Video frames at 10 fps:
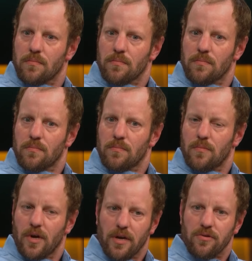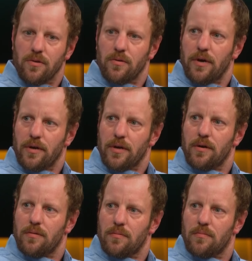right? I guess I do. Yeah,
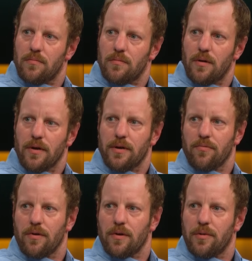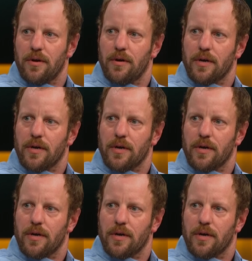now. Yeah. I didn't really, but yeah,